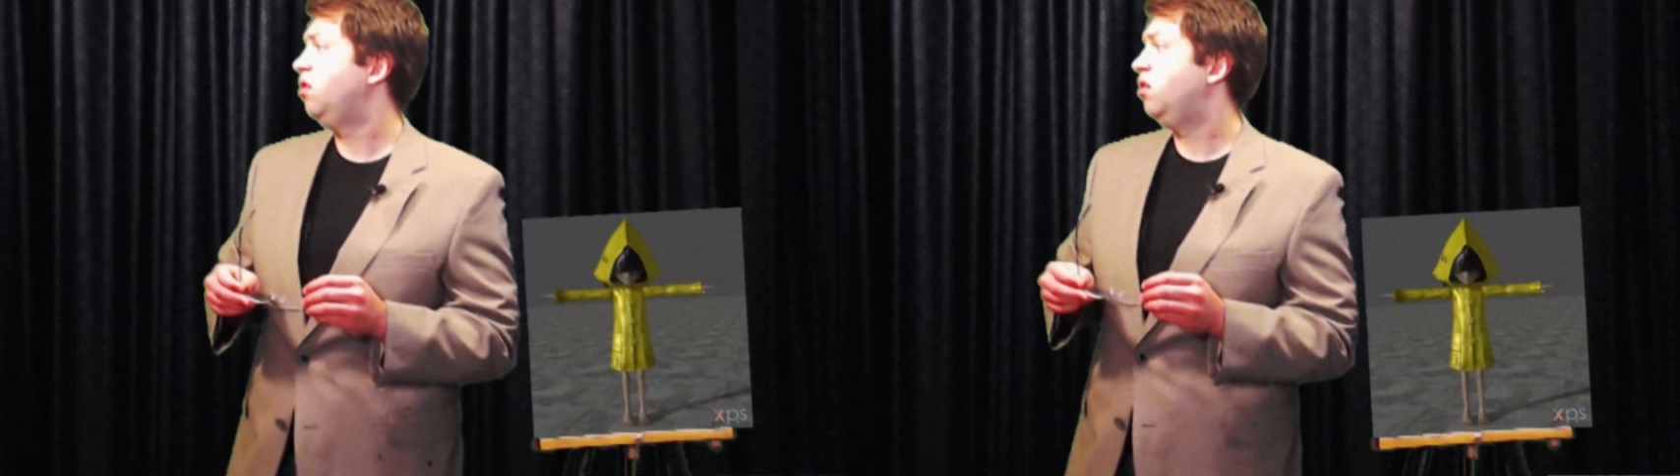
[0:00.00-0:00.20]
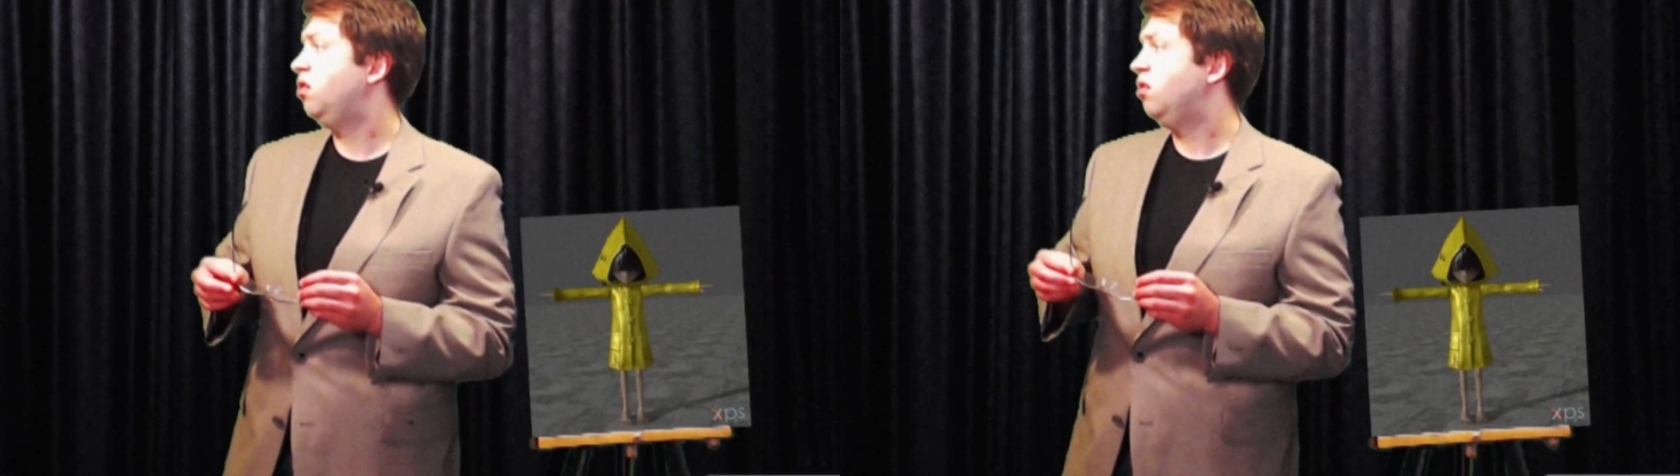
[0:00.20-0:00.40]

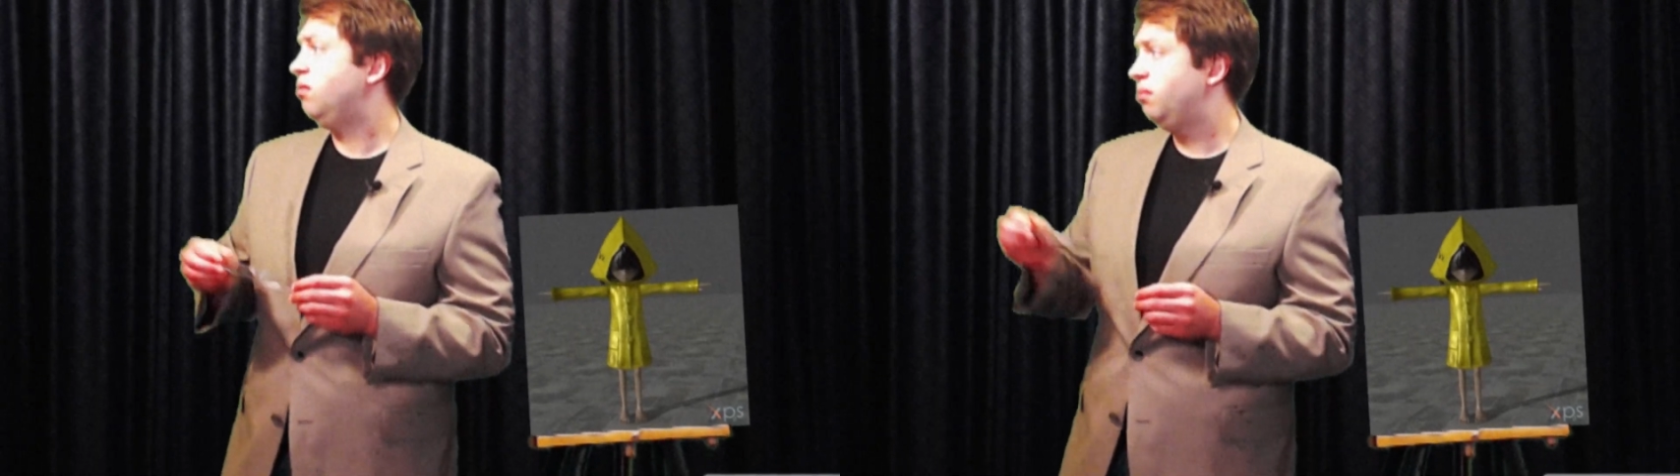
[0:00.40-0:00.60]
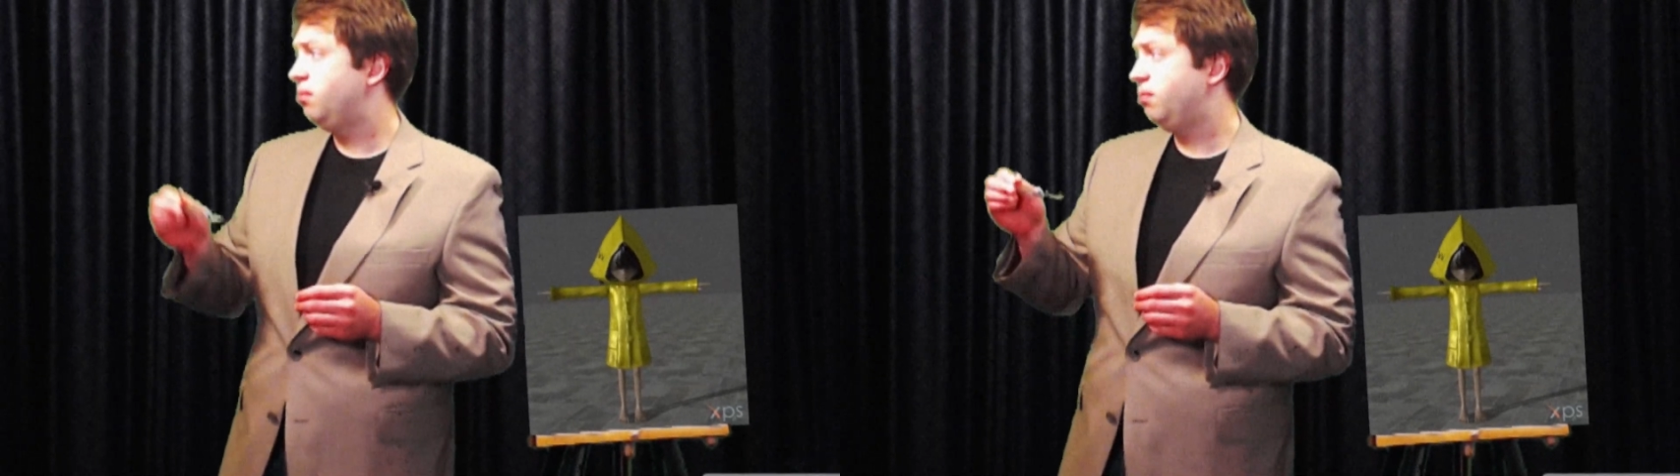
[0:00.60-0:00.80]
get
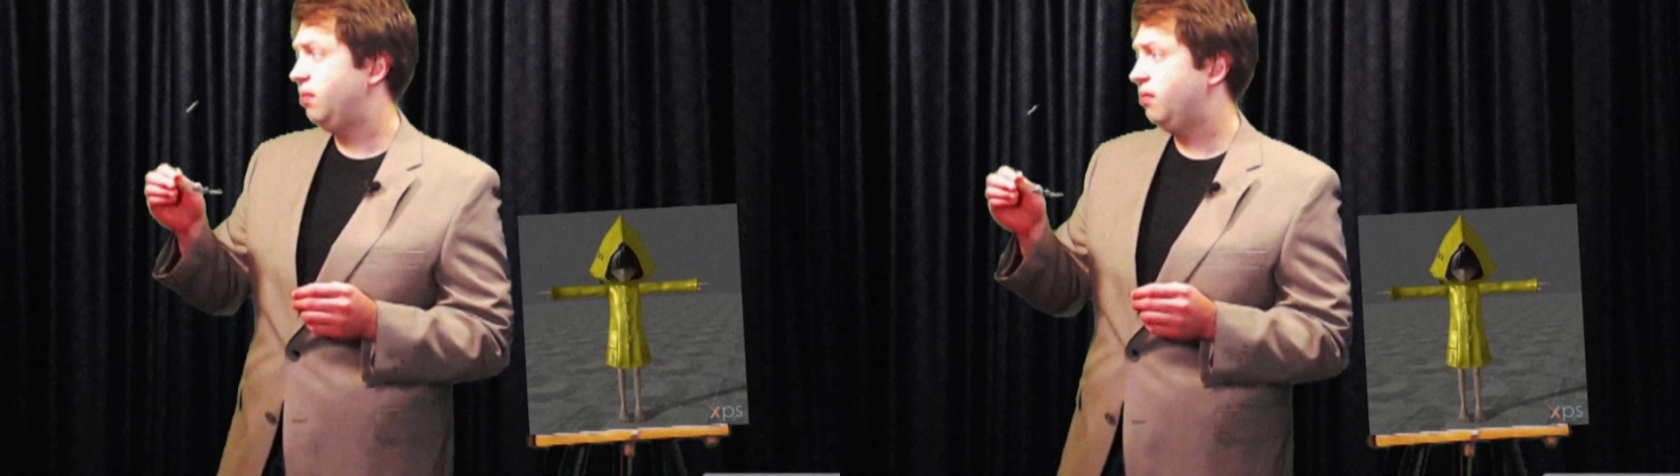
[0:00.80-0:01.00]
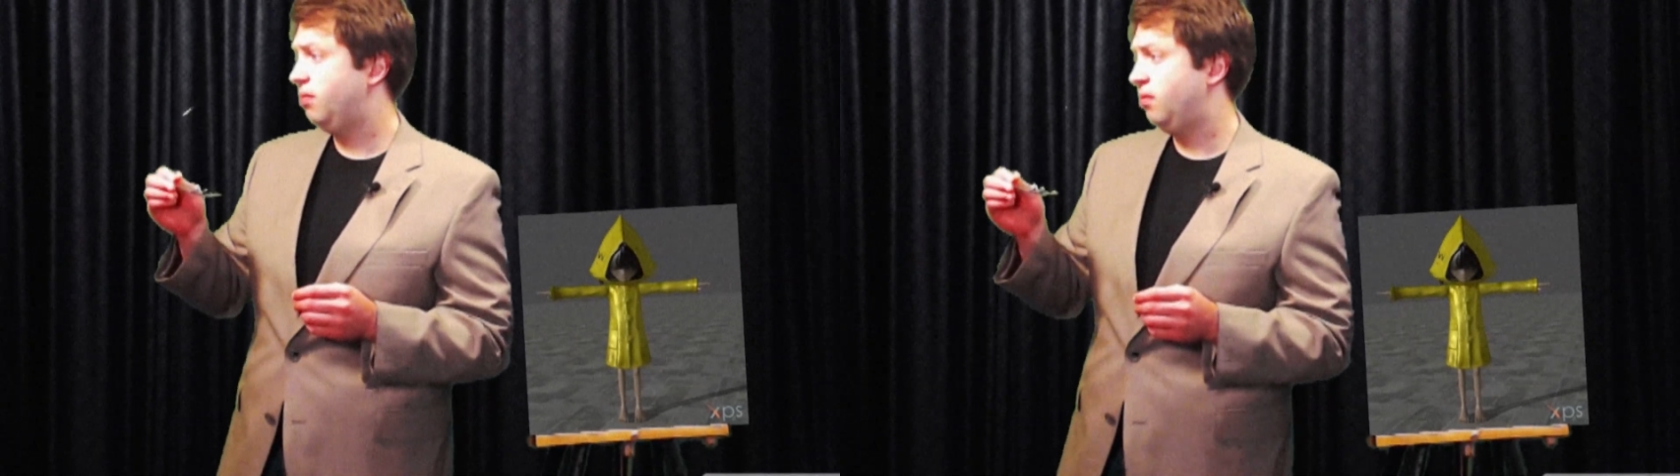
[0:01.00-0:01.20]
that, but,
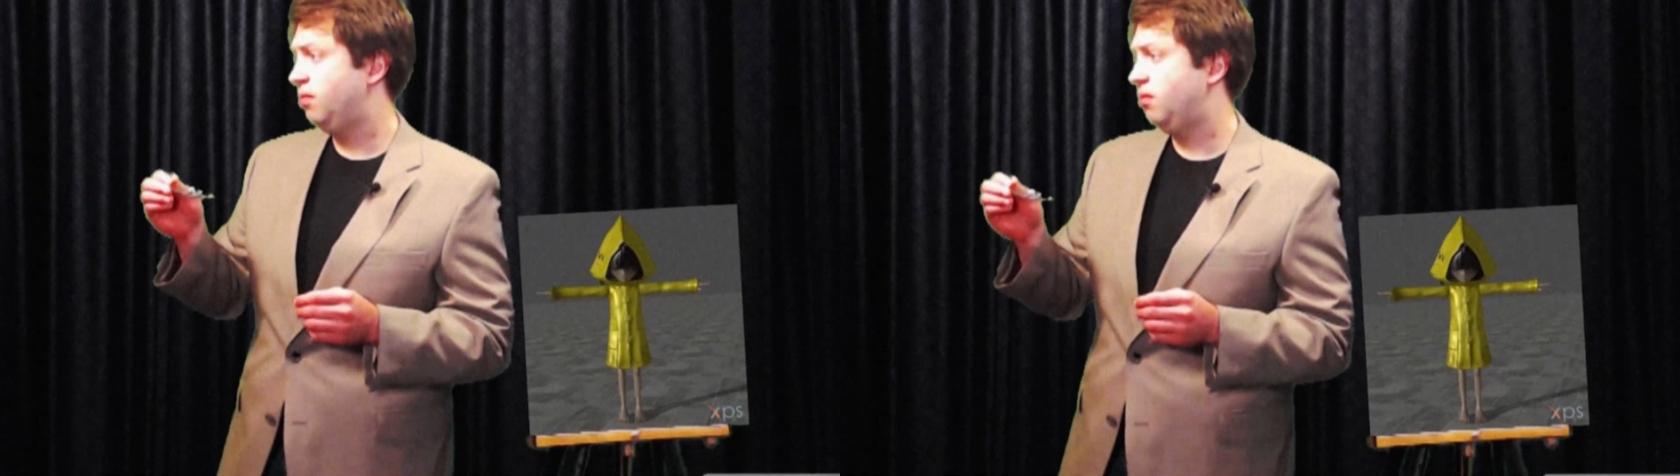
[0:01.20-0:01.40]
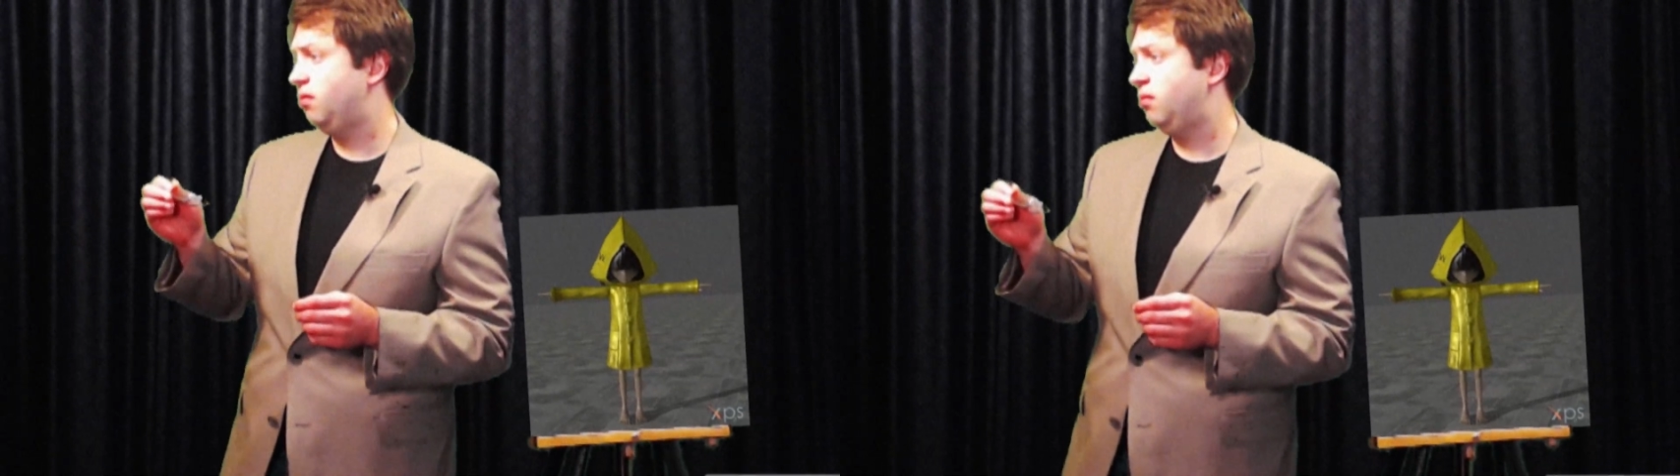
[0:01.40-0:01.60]
I mean,